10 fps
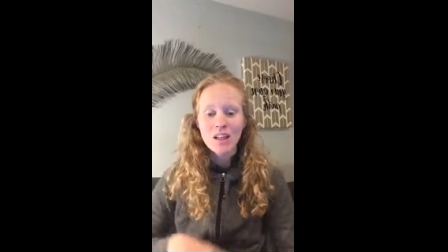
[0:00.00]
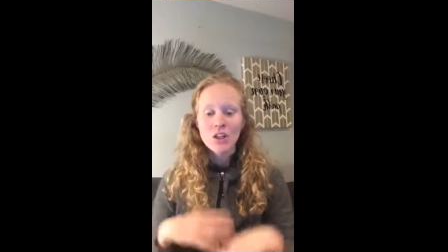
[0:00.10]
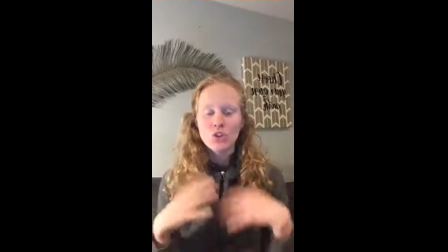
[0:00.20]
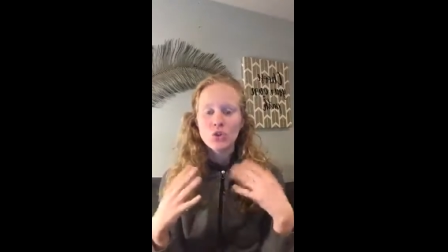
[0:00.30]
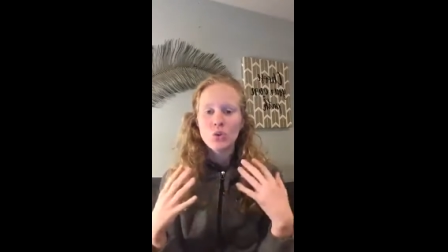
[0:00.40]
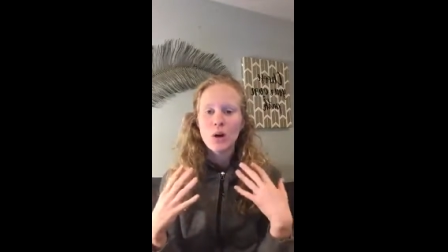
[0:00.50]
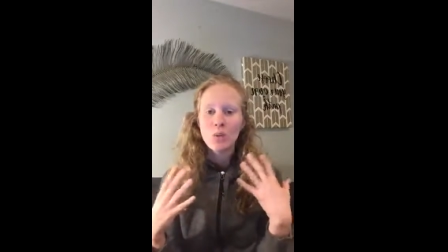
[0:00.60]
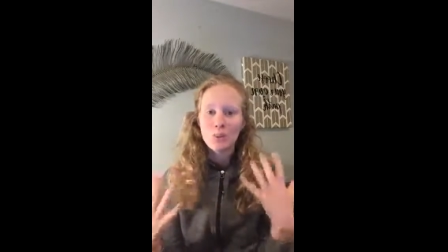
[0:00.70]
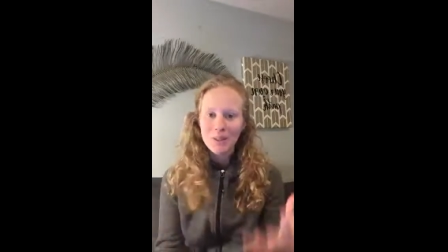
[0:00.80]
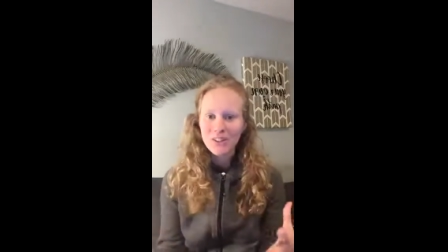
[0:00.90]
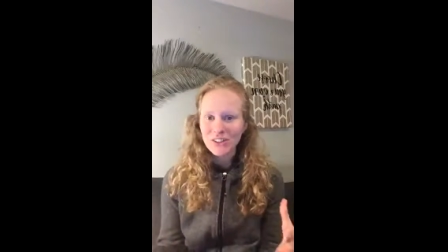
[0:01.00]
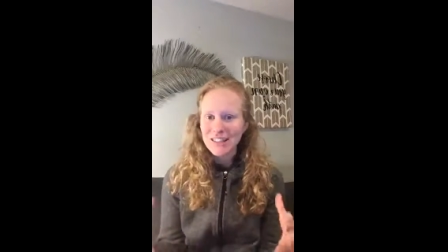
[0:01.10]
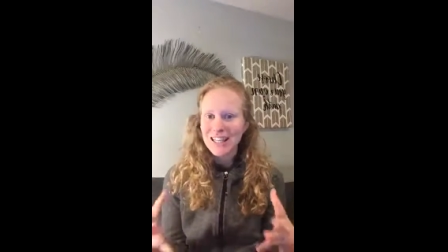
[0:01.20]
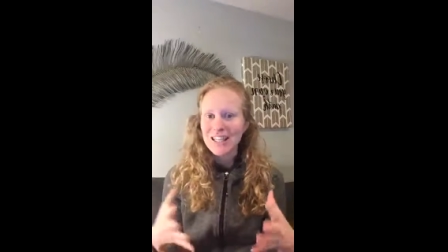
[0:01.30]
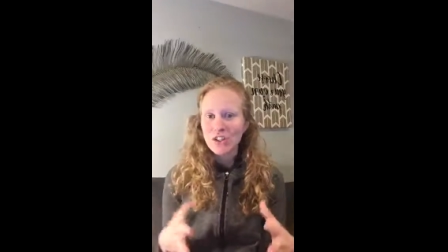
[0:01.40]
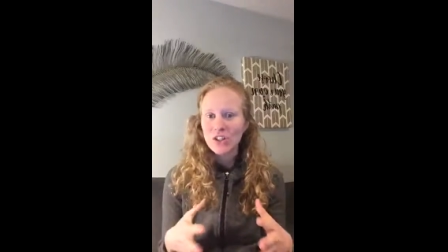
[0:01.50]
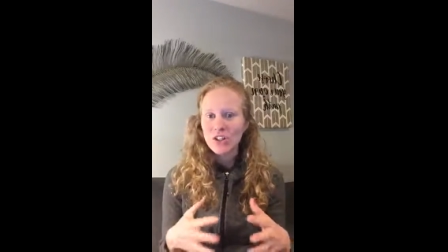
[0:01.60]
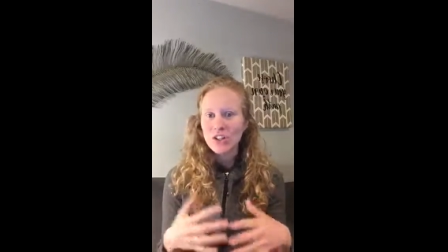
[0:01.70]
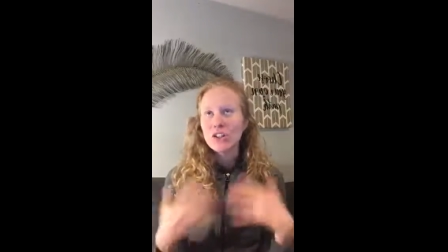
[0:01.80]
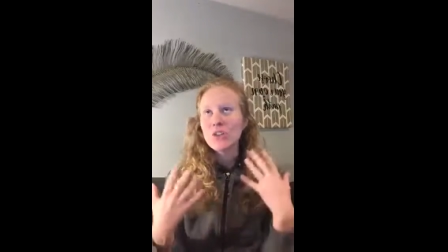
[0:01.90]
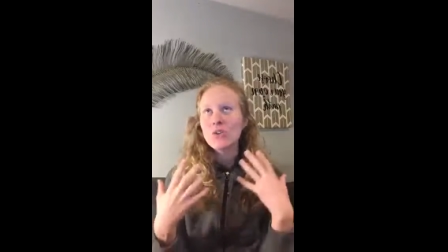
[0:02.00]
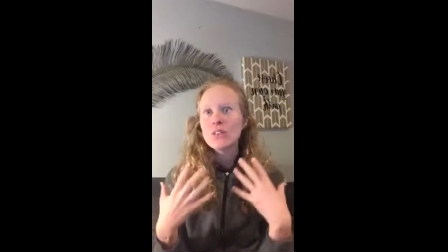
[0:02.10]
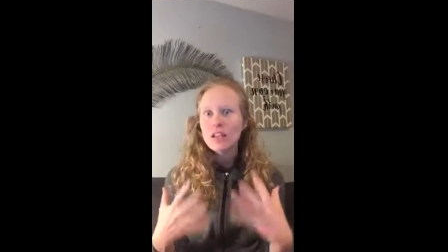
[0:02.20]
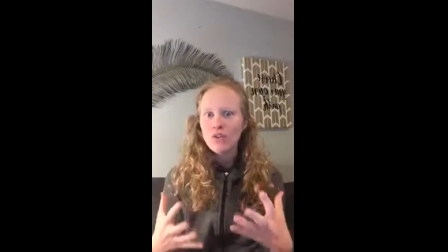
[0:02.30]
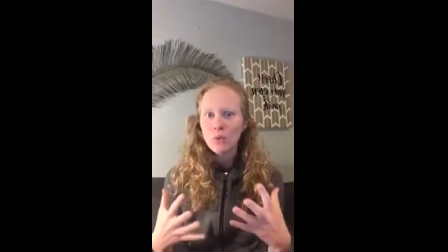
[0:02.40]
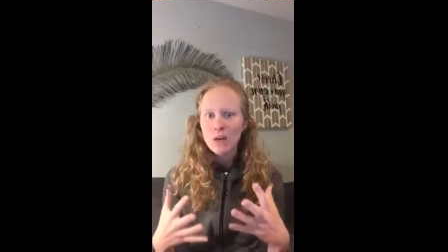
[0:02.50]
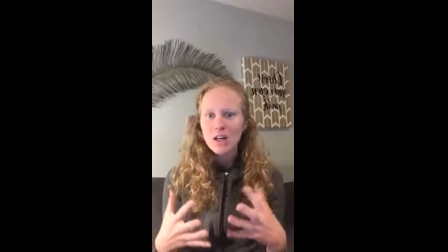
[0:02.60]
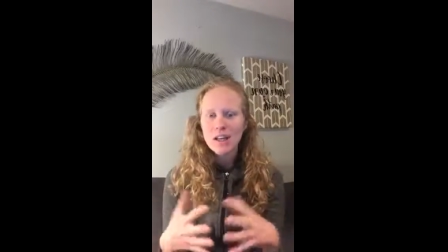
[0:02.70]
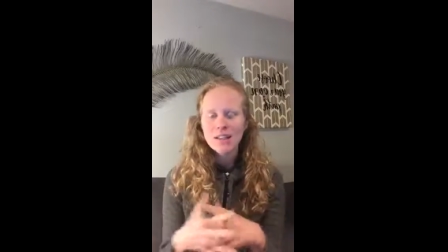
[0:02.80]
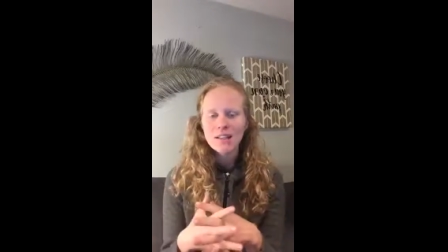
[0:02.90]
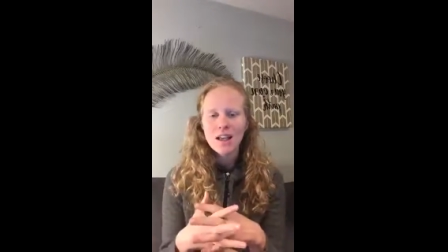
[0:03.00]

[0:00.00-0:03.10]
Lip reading: to help build inner, self-awareness,